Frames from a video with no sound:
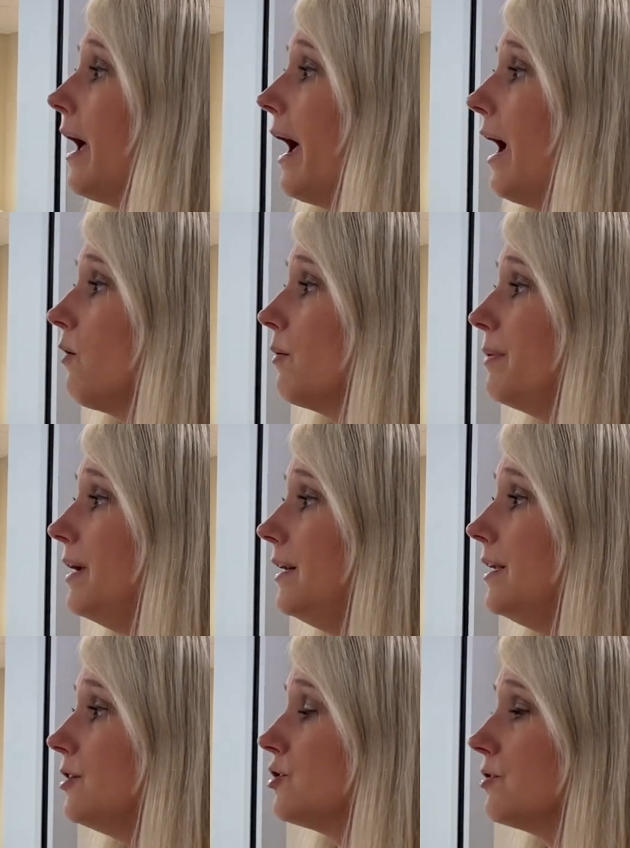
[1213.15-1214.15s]
Our
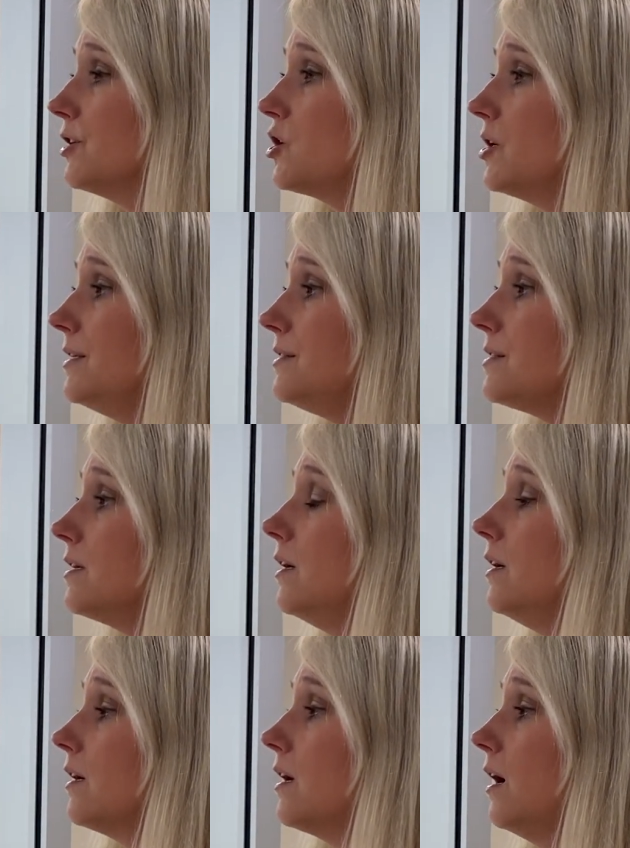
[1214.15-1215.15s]
pediatricians
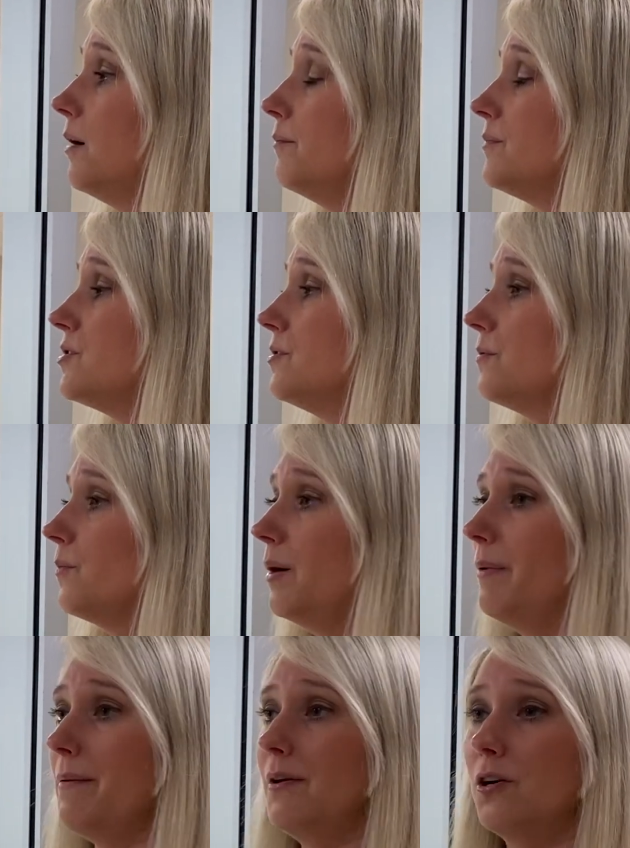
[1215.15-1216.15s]
come to the Well
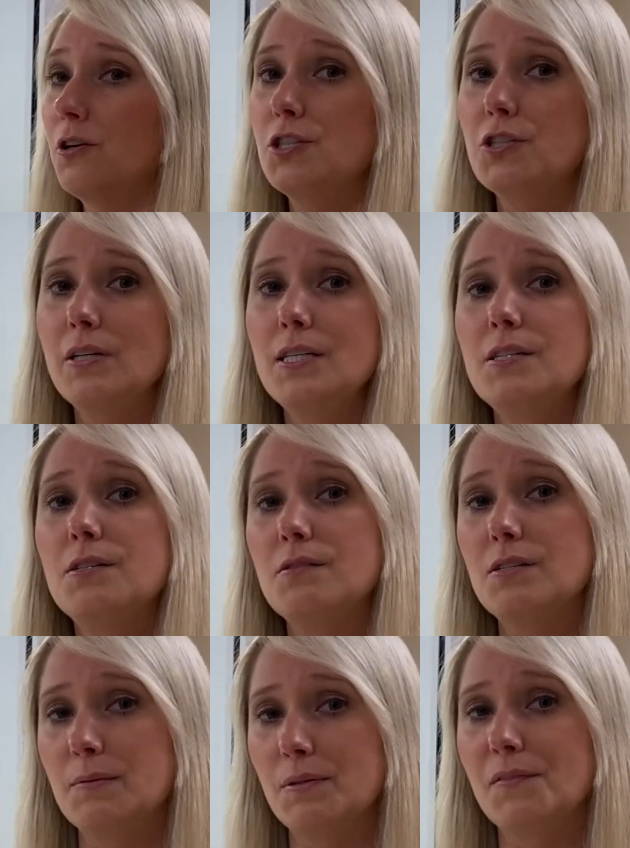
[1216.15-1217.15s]
Baby Nursery to do
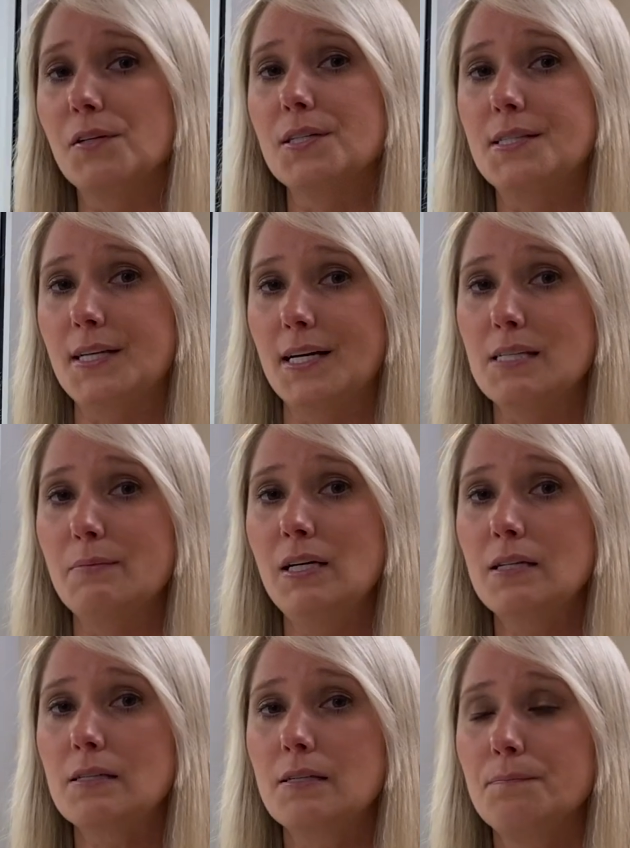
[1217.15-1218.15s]
some of their
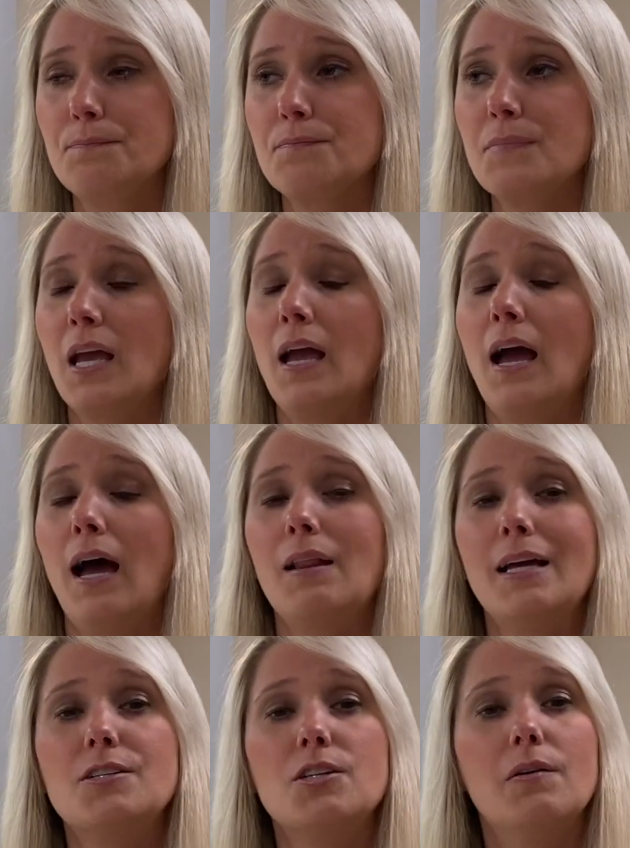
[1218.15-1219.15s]
assessments. I'd
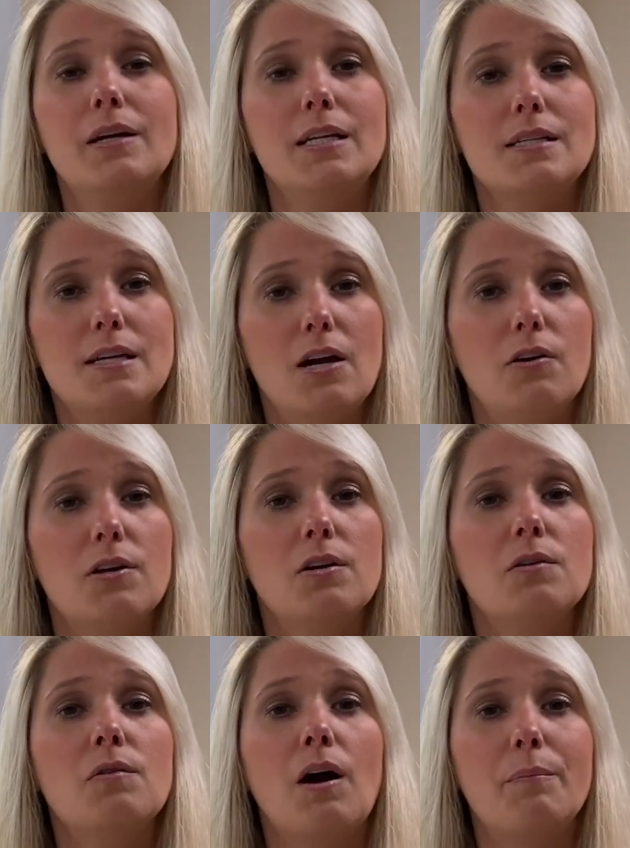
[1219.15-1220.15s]
like to go ahead and tell
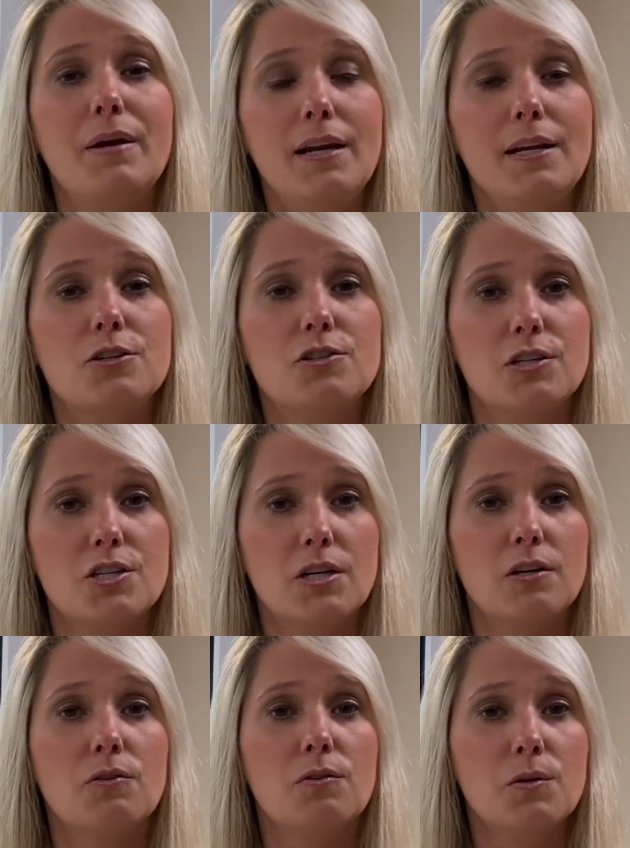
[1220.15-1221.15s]
you our
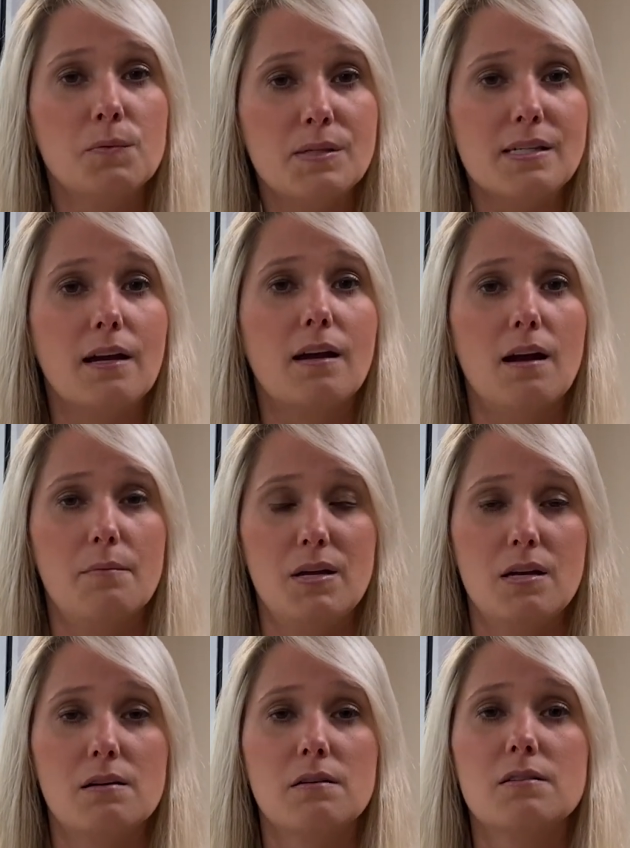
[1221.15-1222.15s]
pediatrician groups that come
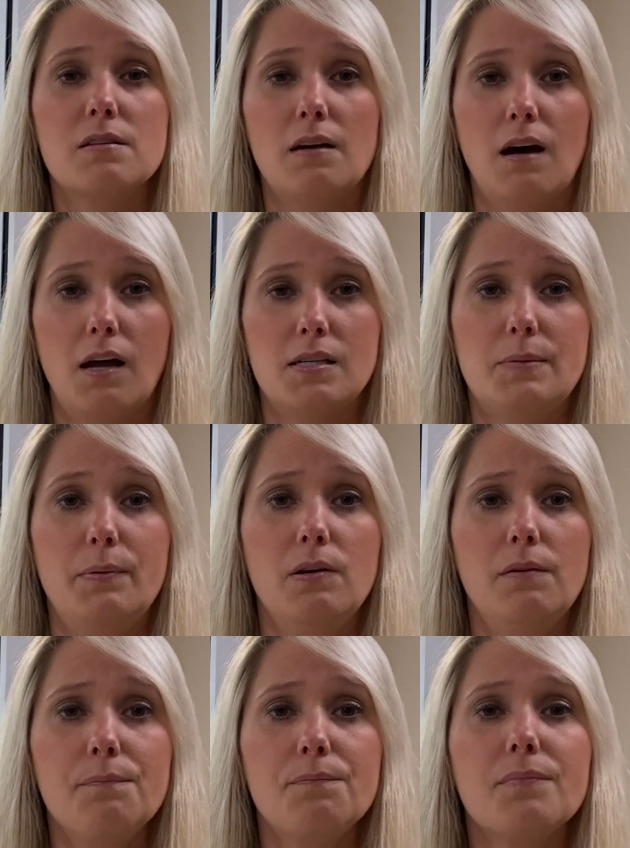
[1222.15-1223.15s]
here to the
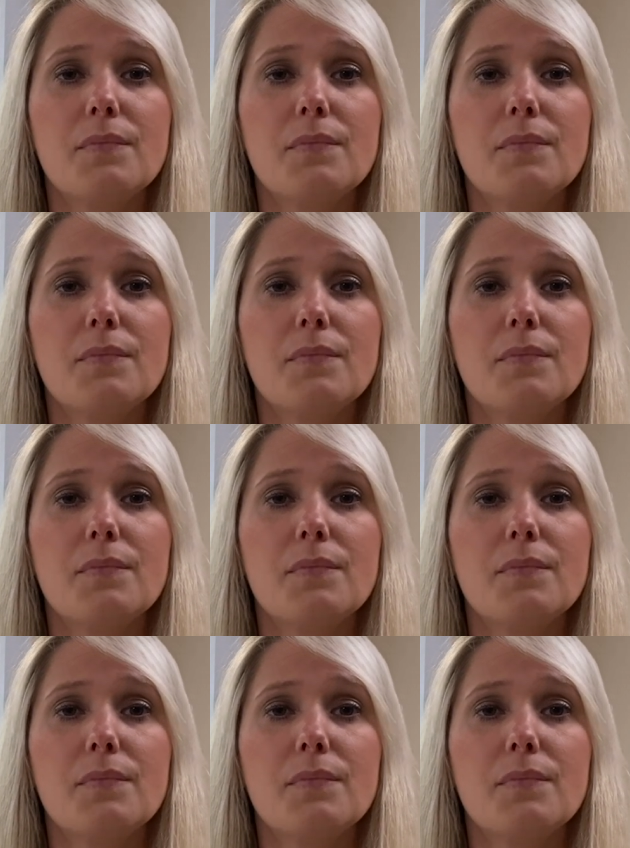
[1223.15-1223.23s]
hospital: